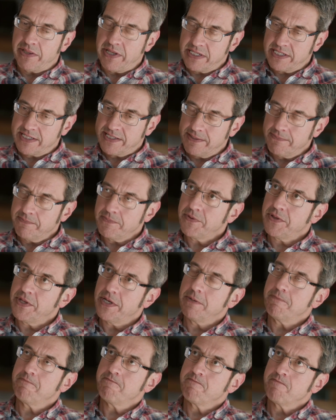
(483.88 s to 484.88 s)
there's
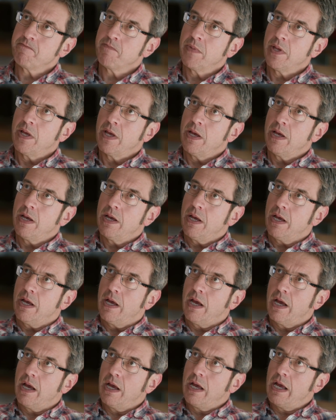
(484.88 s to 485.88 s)
something
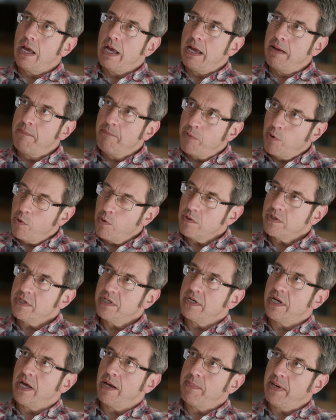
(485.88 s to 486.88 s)

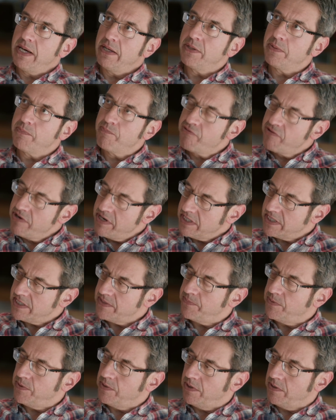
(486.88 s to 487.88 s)
important about the
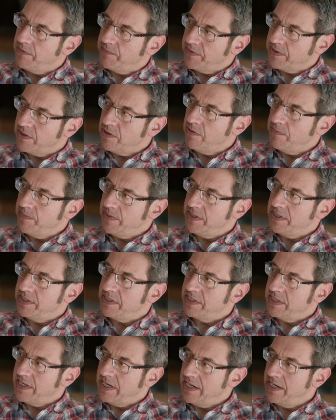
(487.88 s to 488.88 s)
principle of the
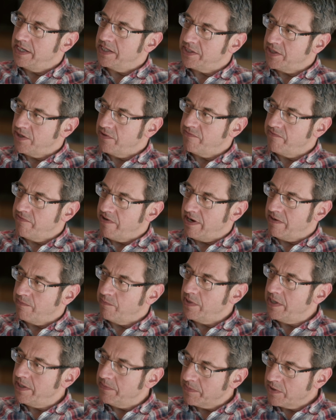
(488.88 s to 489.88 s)
commons in its own right.
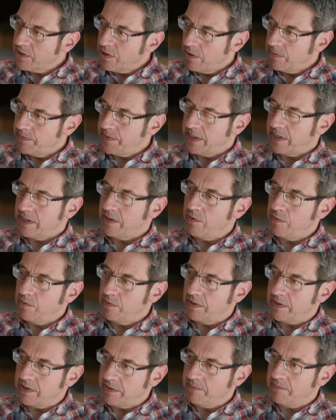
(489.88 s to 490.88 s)
William Cobbett
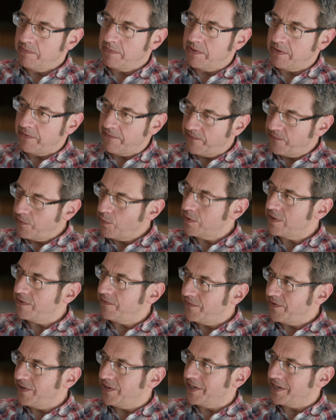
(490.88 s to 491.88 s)
called them the
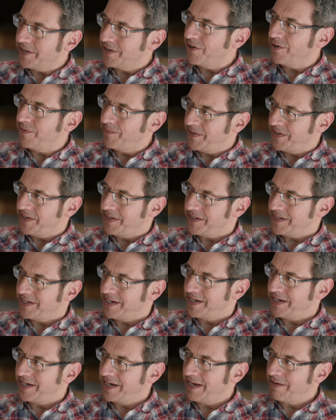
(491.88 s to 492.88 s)
fortifying commons,
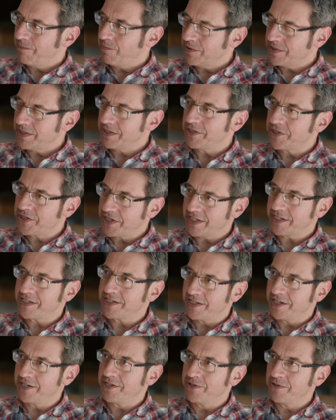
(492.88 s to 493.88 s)
and it wasn't just
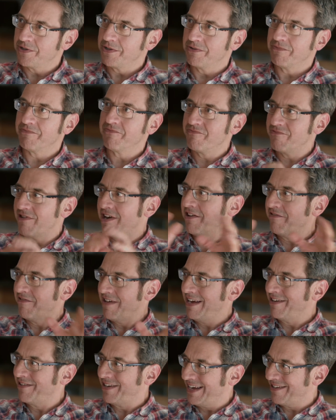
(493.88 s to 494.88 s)
that you could run
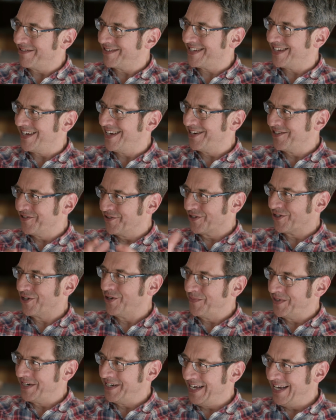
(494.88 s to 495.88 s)
around outside on the
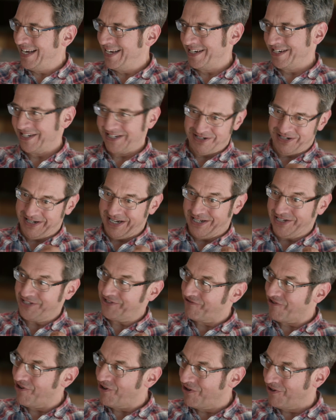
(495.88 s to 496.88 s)
common land and get
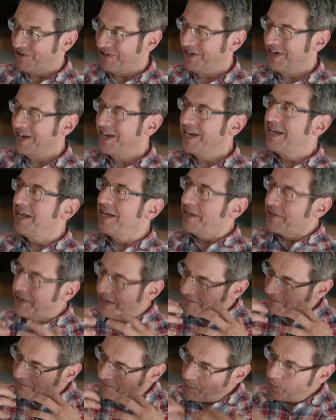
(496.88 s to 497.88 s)
strong. They
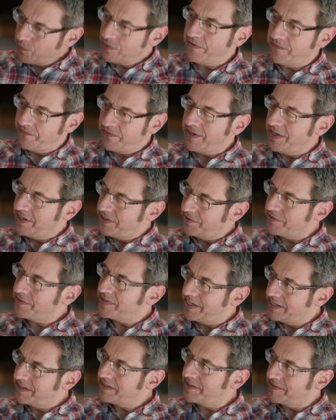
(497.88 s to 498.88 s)
fortified your
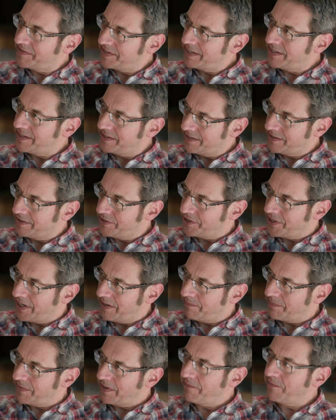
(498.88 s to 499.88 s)
sense of citizenship.
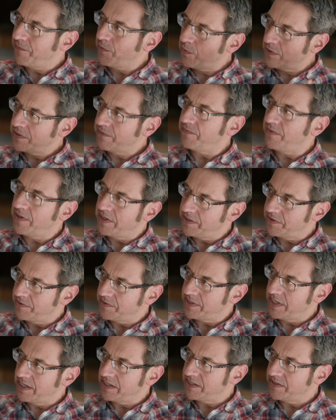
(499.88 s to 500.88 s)
They fortified your
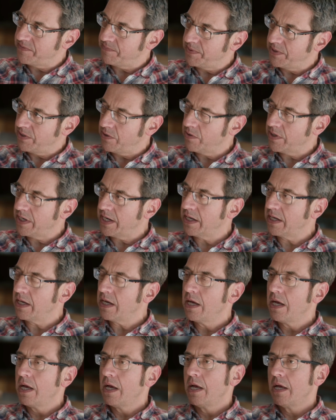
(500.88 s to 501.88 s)
sense of belonging.
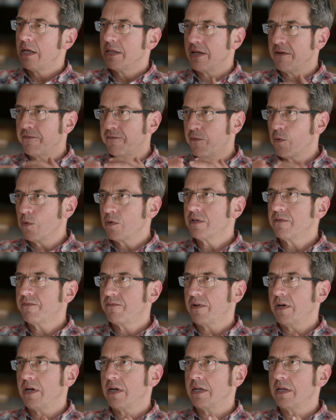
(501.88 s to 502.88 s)
They
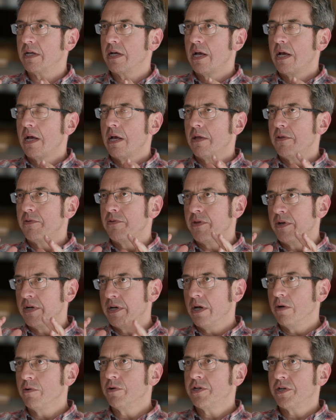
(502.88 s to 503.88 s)
fortified the
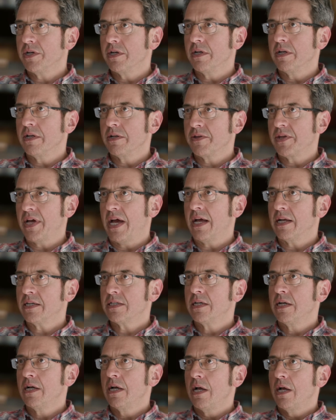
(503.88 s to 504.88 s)
notion that
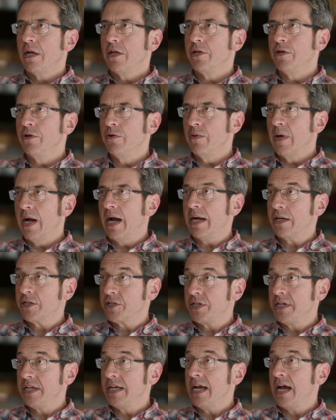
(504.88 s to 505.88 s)
you
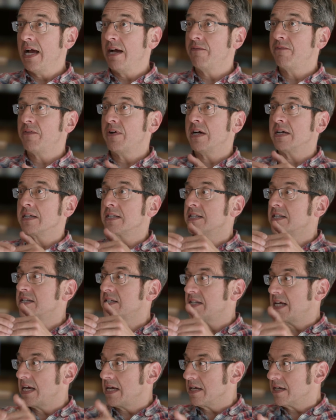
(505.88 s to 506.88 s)
actually have a
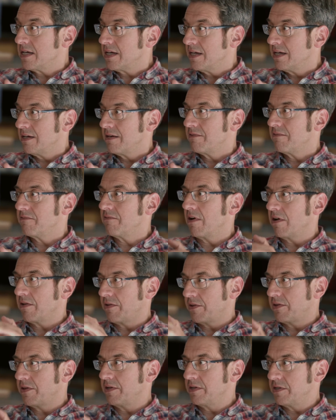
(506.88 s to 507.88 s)
stake rather
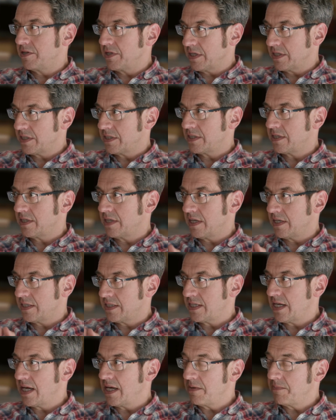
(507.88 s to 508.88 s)
than just a
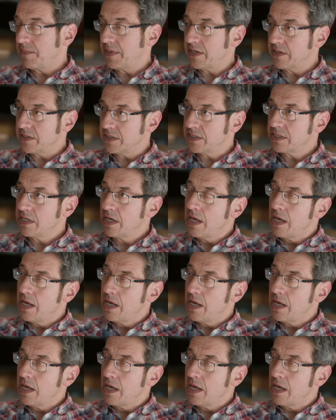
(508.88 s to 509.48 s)
say, because